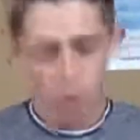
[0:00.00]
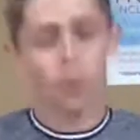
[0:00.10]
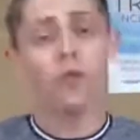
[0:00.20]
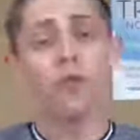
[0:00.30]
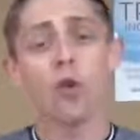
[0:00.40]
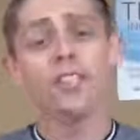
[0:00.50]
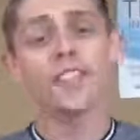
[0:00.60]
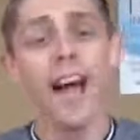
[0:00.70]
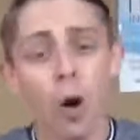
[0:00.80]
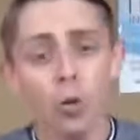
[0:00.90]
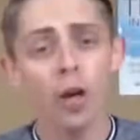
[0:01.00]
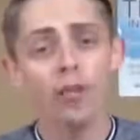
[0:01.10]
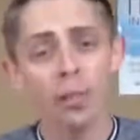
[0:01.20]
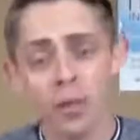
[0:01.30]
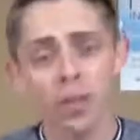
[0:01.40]
we're forced out of
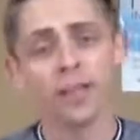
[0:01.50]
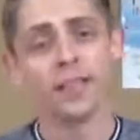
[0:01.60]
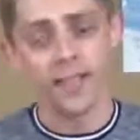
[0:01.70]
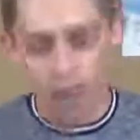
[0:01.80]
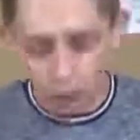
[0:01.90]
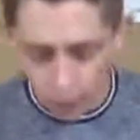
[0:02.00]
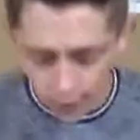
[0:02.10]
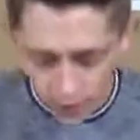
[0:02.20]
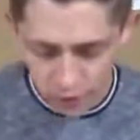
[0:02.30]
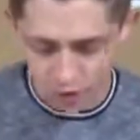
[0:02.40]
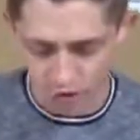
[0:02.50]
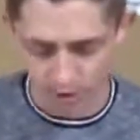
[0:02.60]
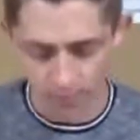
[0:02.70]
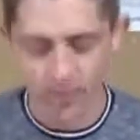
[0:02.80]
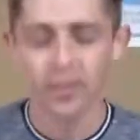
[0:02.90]
communities of
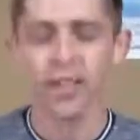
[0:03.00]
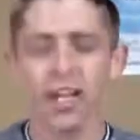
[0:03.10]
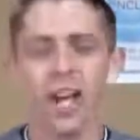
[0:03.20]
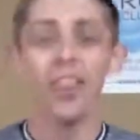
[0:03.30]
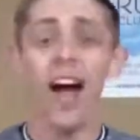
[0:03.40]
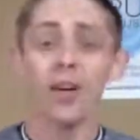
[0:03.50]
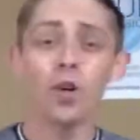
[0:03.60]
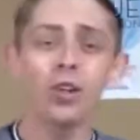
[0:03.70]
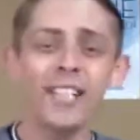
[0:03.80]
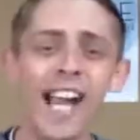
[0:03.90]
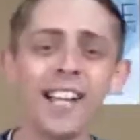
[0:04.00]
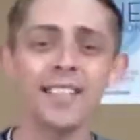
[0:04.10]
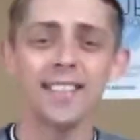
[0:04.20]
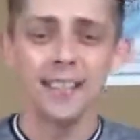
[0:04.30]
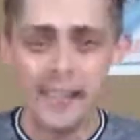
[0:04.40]
relationship, that
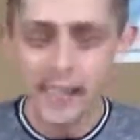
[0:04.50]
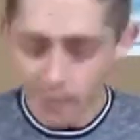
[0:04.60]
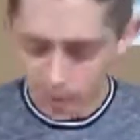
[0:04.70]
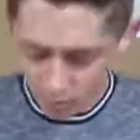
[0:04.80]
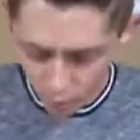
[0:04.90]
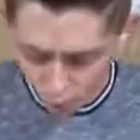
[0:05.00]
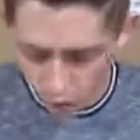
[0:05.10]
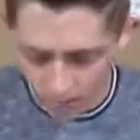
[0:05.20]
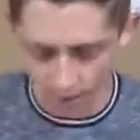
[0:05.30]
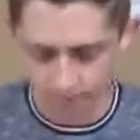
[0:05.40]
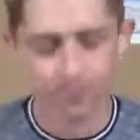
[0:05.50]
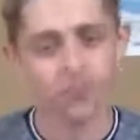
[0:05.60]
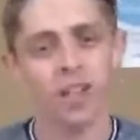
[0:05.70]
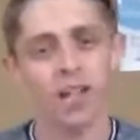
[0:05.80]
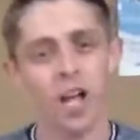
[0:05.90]
creates deep trauma.
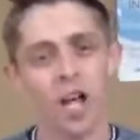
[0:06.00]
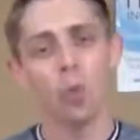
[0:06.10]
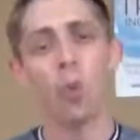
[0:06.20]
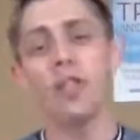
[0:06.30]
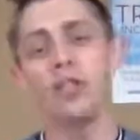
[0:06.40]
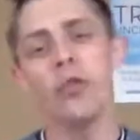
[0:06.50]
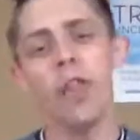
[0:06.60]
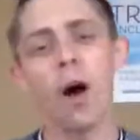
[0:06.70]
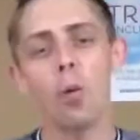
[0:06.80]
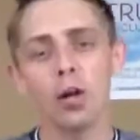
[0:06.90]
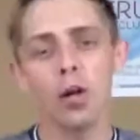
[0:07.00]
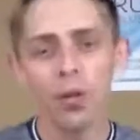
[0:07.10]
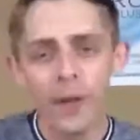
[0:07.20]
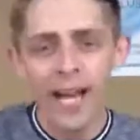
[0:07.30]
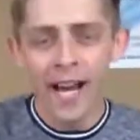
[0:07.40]
When we do that, we're
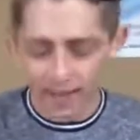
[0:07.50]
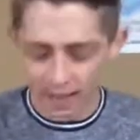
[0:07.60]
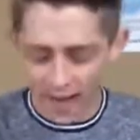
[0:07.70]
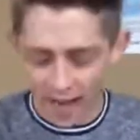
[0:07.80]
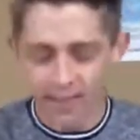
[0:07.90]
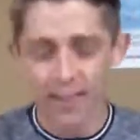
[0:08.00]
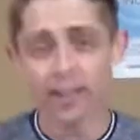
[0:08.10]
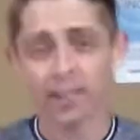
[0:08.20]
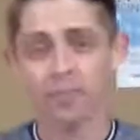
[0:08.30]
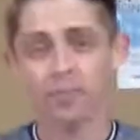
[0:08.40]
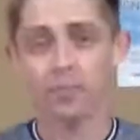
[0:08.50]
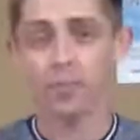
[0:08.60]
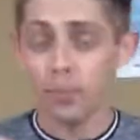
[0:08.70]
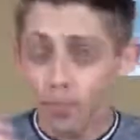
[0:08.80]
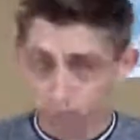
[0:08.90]
creating and
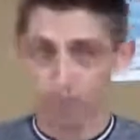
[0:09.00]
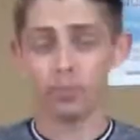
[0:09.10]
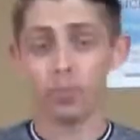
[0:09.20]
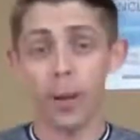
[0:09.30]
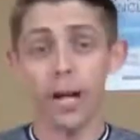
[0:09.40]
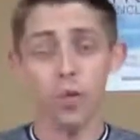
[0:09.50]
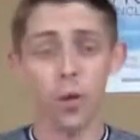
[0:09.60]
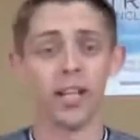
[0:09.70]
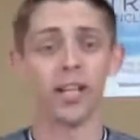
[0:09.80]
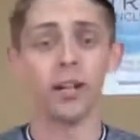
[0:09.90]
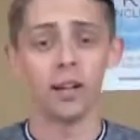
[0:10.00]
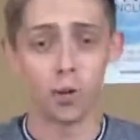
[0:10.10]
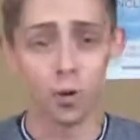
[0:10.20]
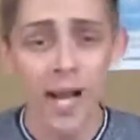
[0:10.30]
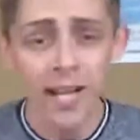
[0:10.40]
perpetuating great